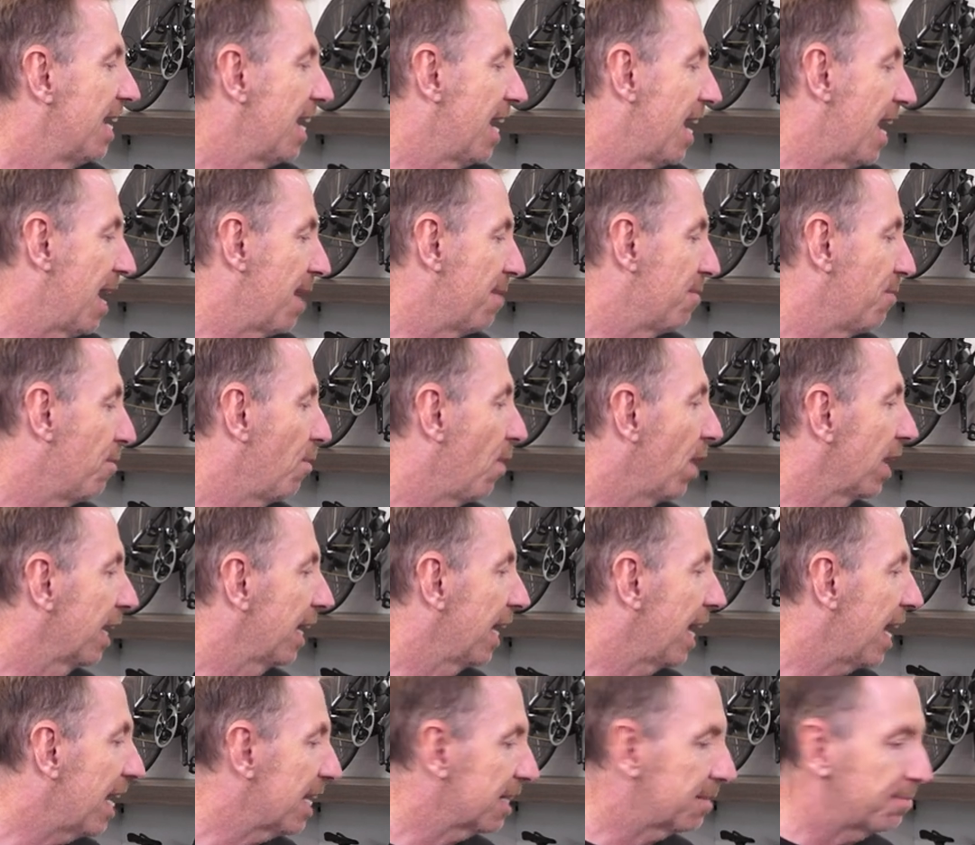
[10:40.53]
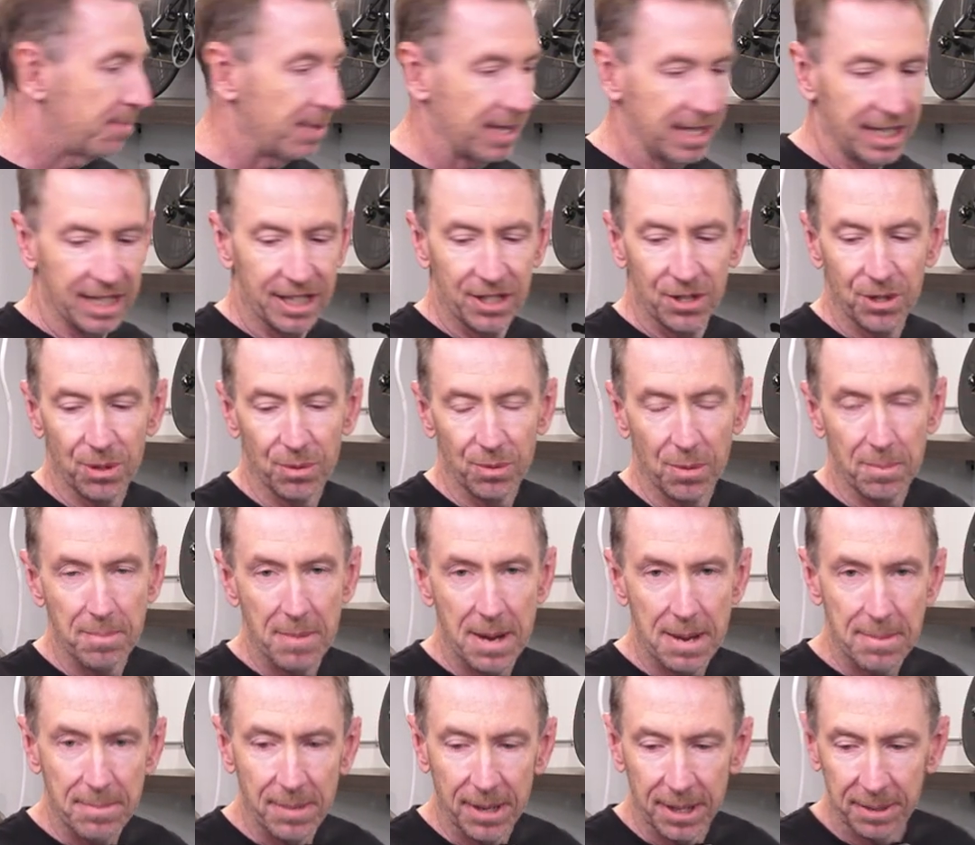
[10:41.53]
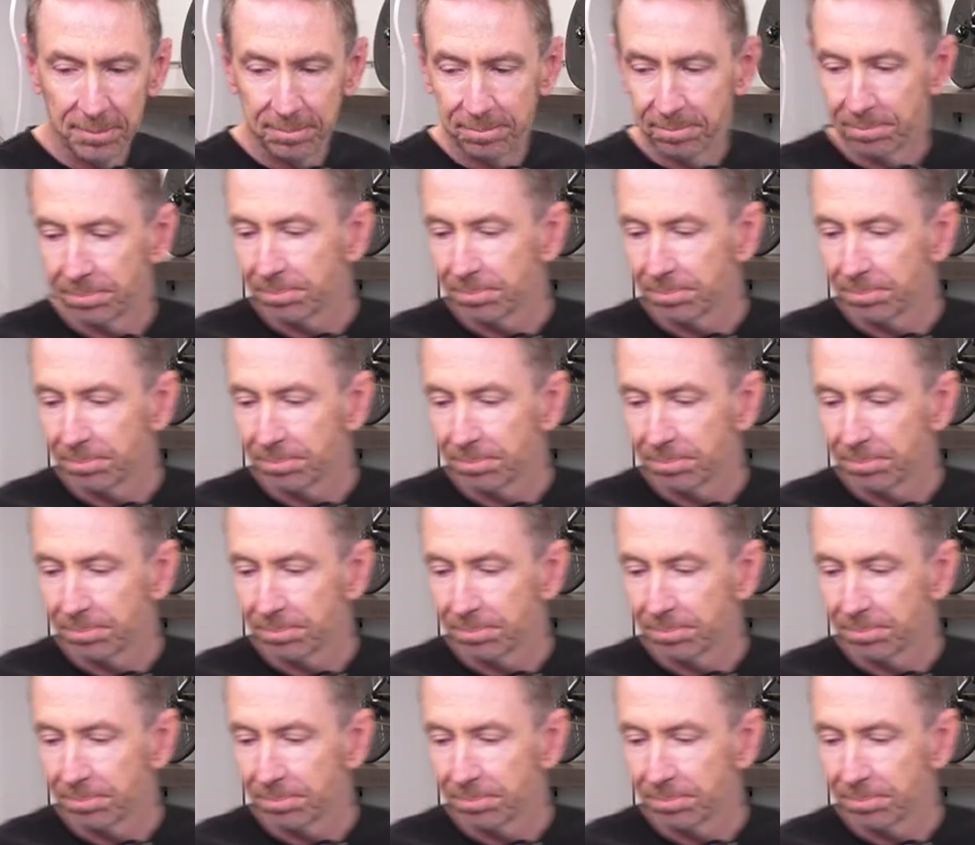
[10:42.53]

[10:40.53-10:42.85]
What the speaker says: One last bit to remember